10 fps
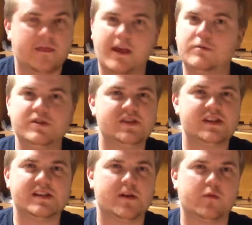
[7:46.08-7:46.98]
that one
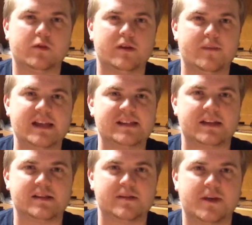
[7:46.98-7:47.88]
just has never really made
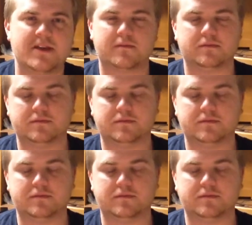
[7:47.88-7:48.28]
sense to me.